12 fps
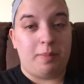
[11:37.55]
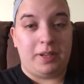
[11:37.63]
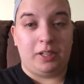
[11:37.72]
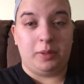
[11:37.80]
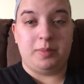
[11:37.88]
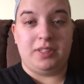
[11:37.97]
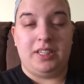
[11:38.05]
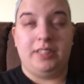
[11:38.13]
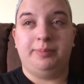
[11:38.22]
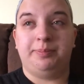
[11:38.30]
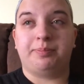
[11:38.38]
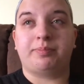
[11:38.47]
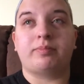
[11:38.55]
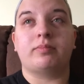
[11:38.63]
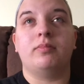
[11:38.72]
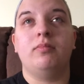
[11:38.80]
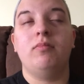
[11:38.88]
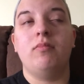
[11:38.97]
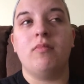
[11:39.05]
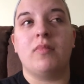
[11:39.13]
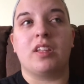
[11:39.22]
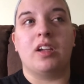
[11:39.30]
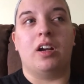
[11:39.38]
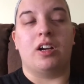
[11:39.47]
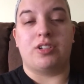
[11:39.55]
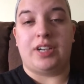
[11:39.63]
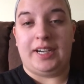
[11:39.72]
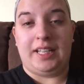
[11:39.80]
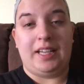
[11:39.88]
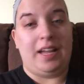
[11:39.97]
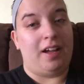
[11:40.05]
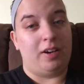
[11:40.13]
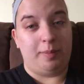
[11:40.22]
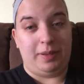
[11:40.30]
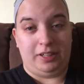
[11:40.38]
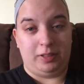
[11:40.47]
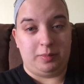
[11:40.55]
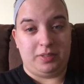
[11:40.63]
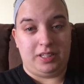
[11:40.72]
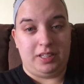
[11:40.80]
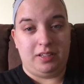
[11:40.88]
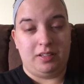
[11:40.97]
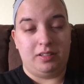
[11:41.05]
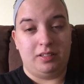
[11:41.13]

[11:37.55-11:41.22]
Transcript: bankruptcy, are trying to get out of bankruptcy.